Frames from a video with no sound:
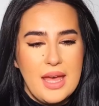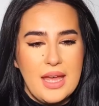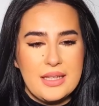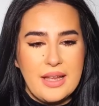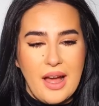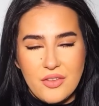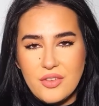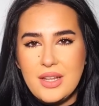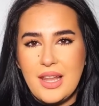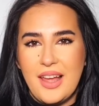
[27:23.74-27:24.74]
and I
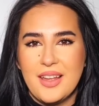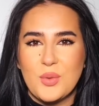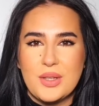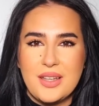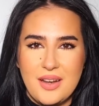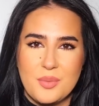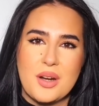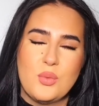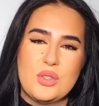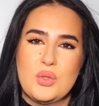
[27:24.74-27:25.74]
feel like what
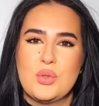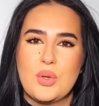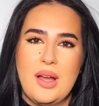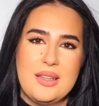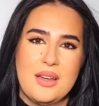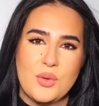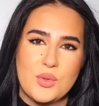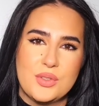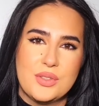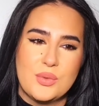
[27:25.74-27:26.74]
Khamrah would do to honey
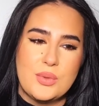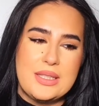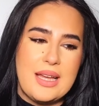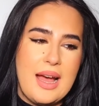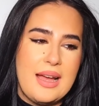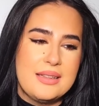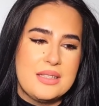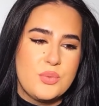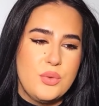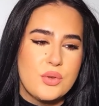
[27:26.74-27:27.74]
Aoud would add
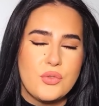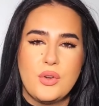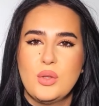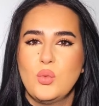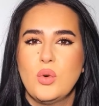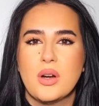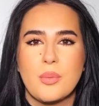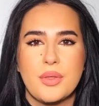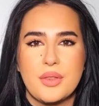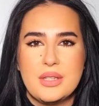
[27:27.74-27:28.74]
this beautiful
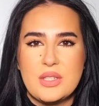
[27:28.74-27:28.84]
warmth,